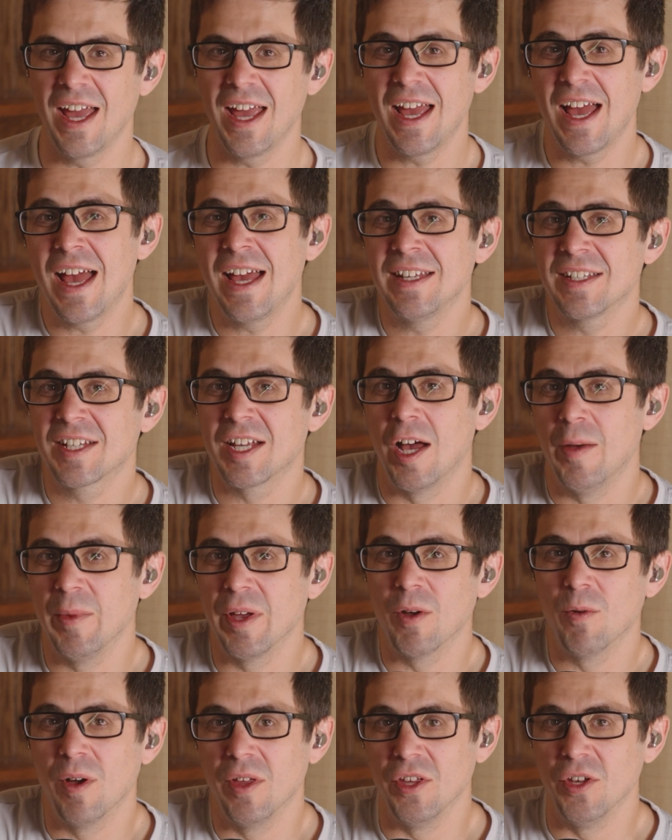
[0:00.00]
is
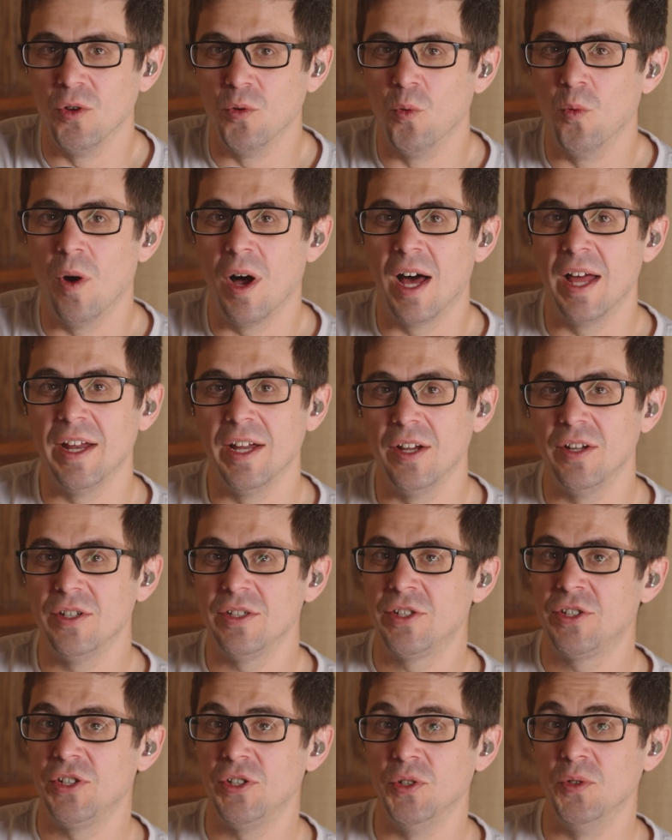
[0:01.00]
coming whether you want it
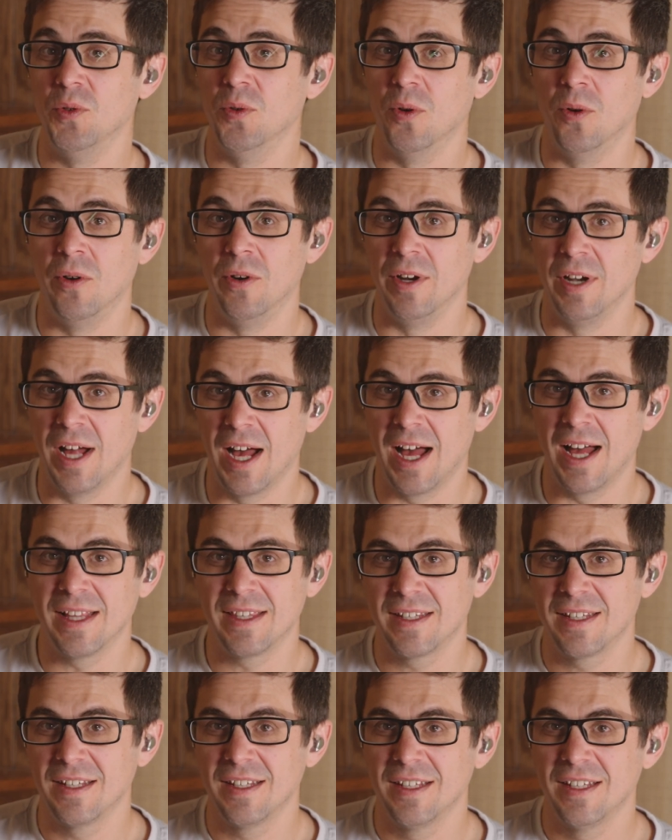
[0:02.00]
to or
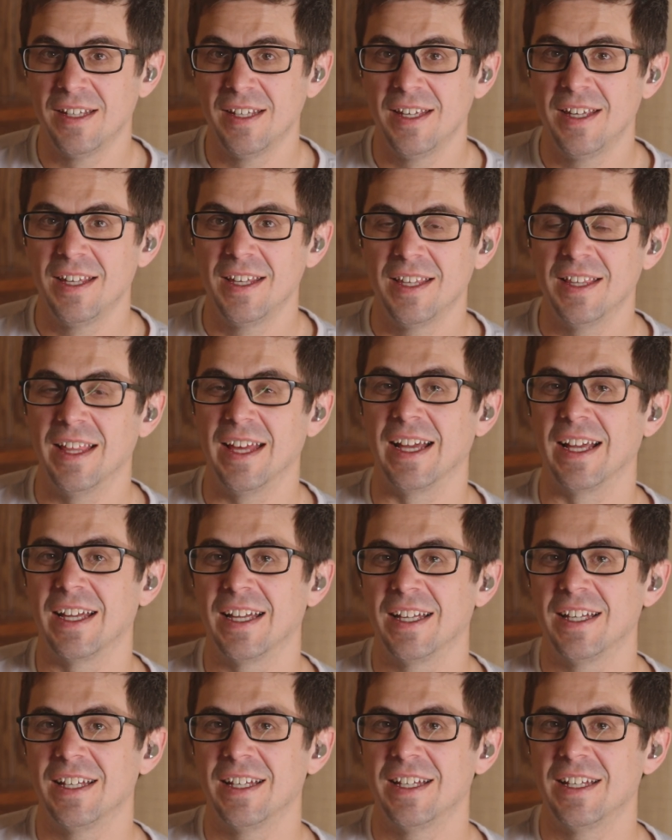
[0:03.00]
not.
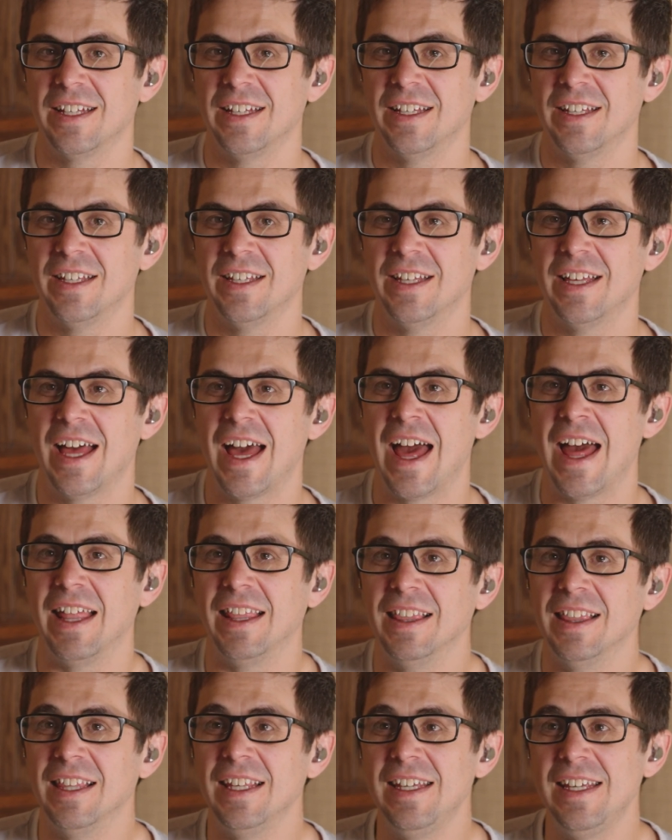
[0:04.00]
Like,
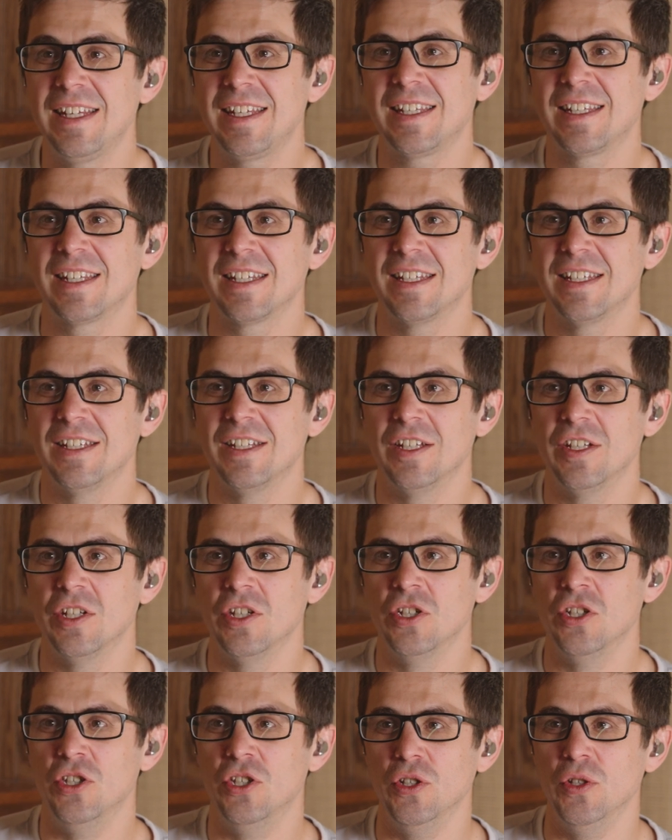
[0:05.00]
at least
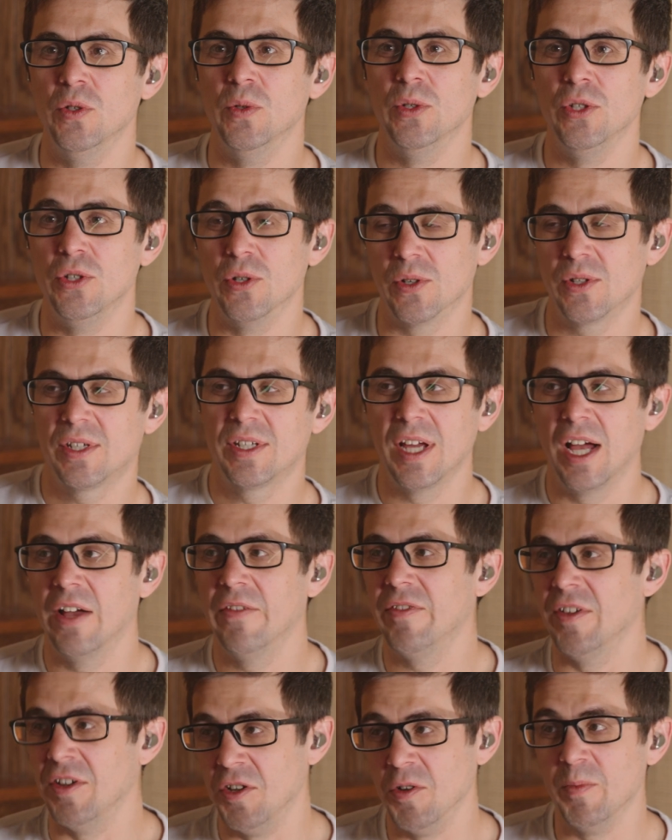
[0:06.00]
do
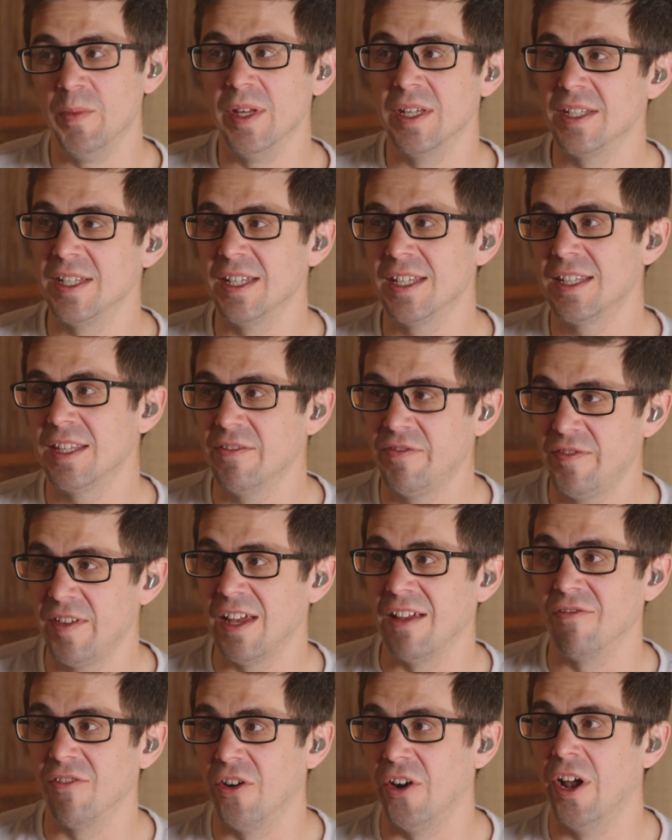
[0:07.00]
yourself and your business the
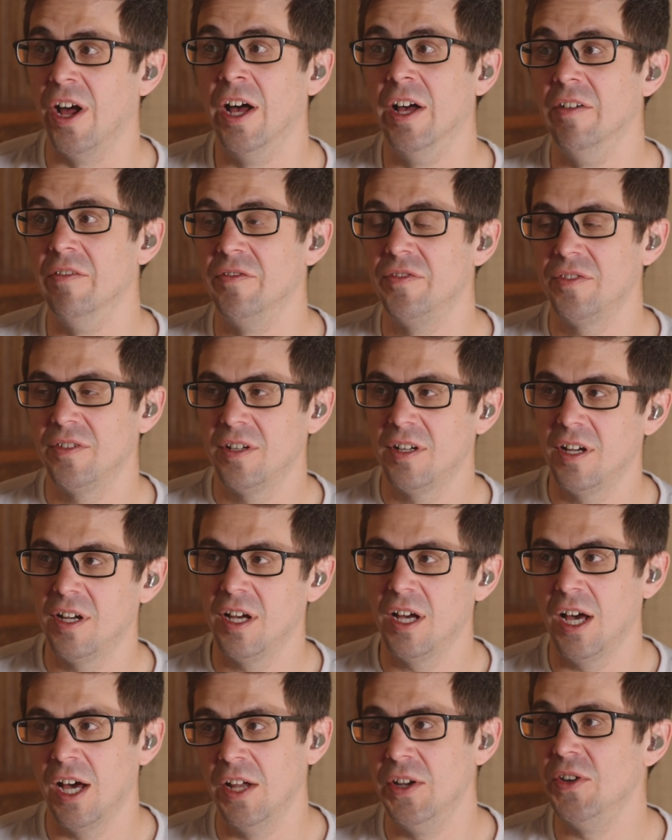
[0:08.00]
favor of
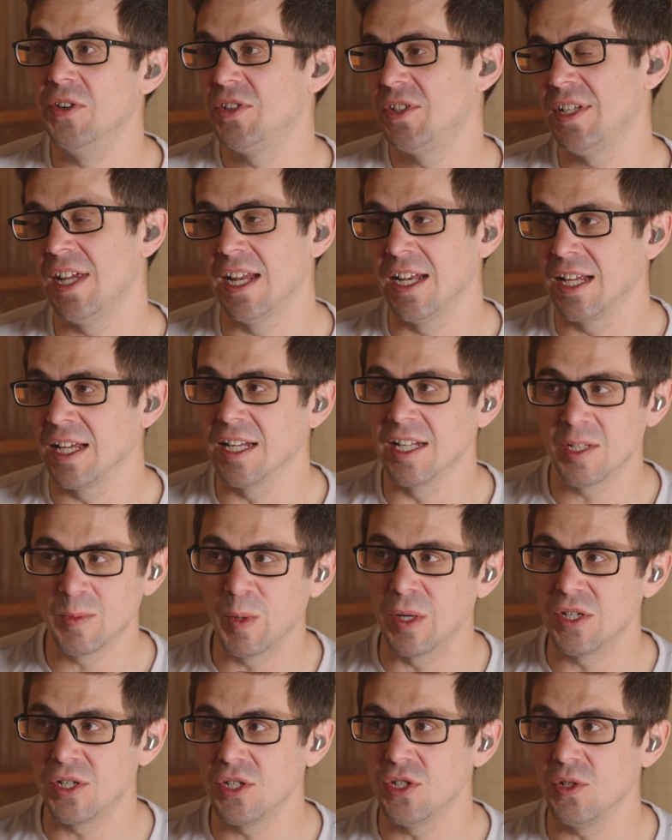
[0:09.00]
understanding it
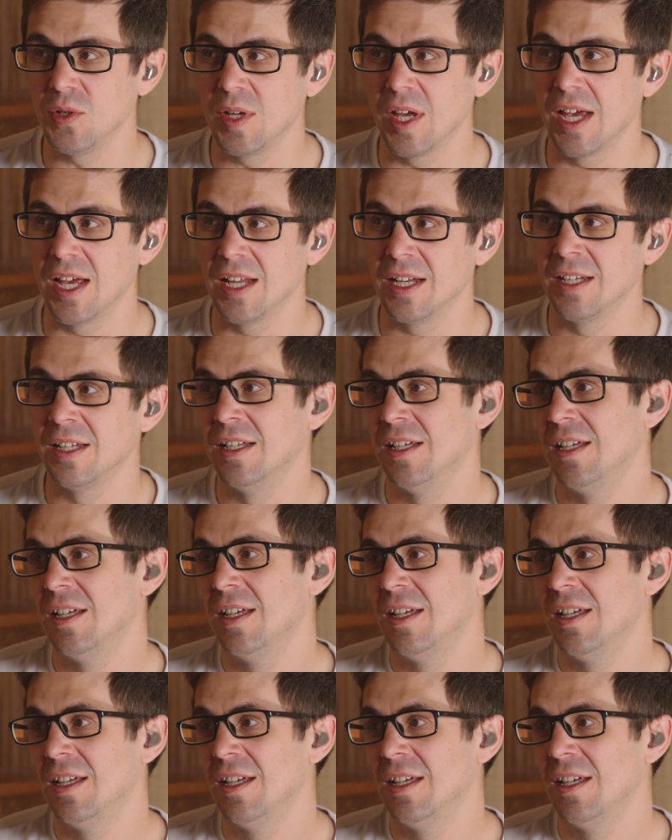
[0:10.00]
as much as you can.